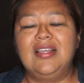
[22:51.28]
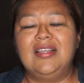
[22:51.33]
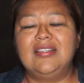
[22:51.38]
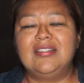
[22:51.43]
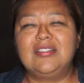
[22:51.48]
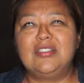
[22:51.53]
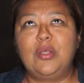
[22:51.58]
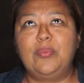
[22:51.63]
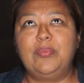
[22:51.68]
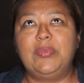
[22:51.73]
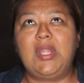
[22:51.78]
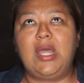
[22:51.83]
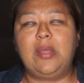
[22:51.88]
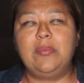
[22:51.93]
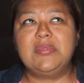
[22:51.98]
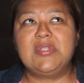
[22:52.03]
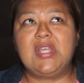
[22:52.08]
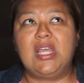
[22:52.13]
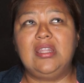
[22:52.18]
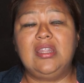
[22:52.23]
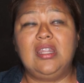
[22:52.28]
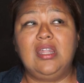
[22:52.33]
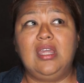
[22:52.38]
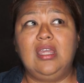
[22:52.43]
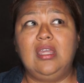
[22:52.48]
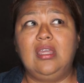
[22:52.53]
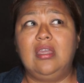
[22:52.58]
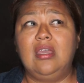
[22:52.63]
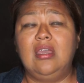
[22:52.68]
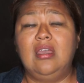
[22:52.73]
sometimes I
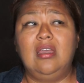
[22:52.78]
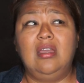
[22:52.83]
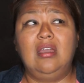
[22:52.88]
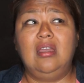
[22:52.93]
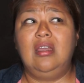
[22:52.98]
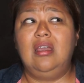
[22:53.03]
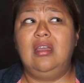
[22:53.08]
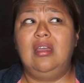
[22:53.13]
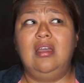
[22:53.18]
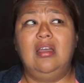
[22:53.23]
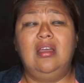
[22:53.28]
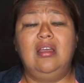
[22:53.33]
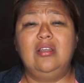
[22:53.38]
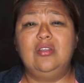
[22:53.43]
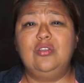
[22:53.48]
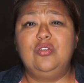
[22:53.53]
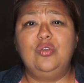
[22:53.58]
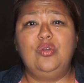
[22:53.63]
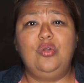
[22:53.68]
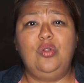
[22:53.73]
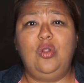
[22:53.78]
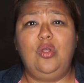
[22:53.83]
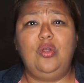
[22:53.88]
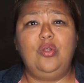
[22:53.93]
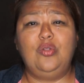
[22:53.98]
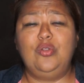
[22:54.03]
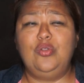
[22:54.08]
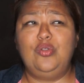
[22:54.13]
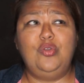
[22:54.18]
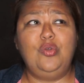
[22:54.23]
think you
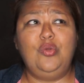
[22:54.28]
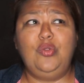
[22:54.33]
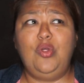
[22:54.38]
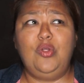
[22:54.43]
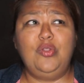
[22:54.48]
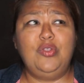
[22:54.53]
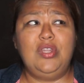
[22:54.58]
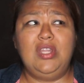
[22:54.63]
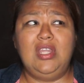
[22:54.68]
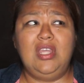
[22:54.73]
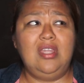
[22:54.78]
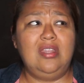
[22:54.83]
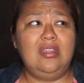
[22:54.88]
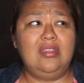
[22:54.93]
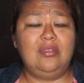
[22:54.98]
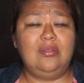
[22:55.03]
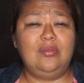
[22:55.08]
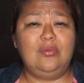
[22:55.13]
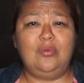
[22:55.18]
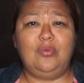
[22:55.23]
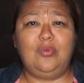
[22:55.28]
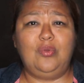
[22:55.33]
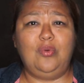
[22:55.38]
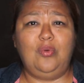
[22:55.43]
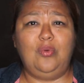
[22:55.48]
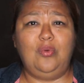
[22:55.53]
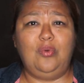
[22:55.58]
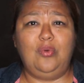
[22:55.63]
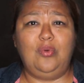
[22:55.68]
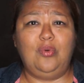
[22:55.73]
don't need
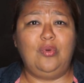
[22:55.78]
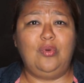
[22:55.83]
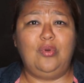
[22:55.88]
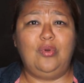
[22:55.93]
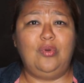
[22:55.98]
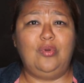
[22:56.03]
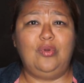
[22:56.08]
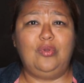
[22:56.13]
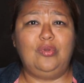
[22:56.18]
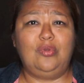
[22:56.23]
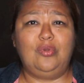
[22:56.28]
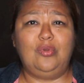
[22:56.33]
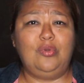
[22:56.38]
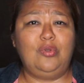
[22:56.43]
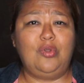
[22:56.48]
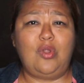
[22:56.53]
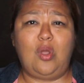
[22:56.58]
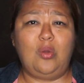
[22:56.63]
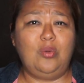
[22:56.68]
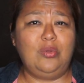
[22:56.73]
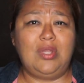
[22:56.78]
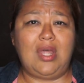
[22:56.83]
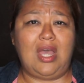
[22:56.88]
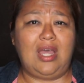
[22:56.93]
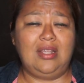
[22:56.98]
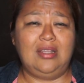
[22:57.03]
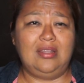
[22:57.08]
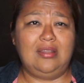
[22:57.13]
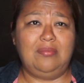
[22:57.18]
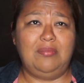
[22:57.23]
to know
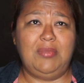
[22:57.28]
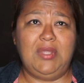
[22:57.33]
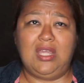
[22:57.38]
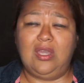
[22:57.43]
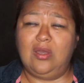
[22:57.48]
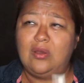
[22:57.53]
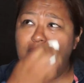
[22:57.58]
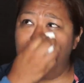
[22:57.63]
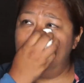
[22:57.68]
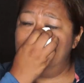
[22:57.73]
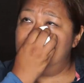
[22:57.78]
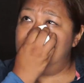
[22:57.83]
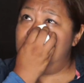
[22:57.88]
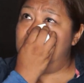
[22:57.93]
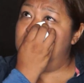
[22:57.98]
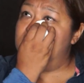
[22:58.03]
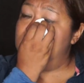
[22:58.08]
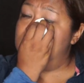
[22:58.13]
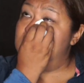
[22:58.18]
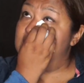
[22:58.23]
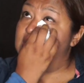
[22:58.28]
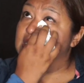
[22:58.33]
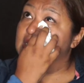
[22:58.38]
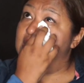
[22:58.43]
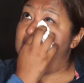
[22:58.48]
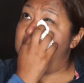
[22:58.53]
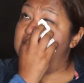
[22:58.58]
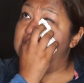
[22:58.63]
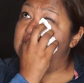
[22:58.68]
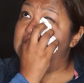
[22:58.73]
that, because it's
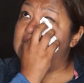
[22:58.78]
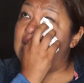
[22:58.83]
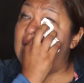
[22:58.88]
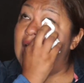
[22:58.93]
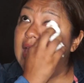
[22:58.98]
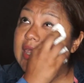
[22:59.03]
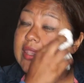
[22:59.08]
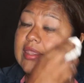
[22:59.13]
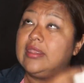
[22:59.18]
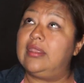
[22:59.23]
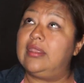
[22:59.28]
sad.